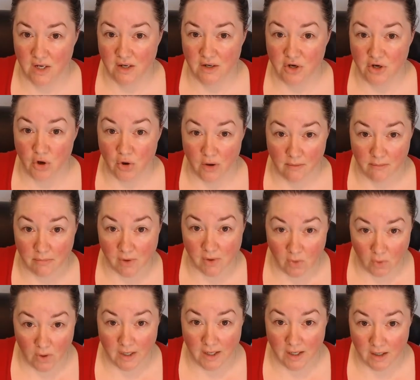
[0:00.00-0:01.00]
your
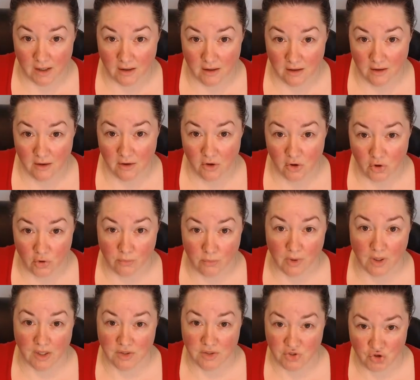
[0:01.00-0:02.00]
employer who
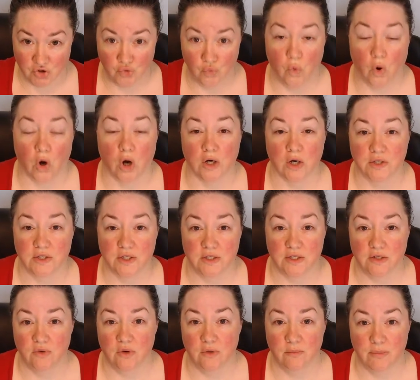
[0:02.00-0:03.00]
brings you work to
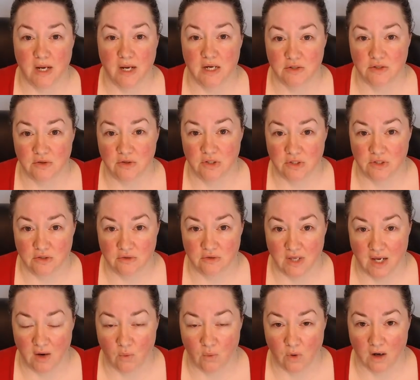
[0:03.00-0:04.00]
do and pays you to do
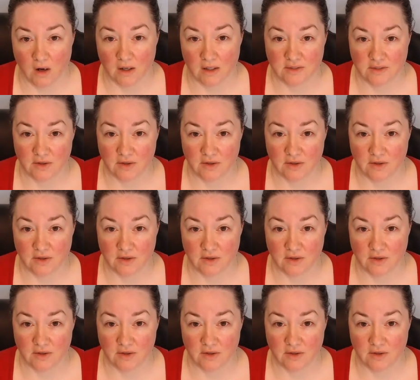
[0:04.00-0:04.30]
that work.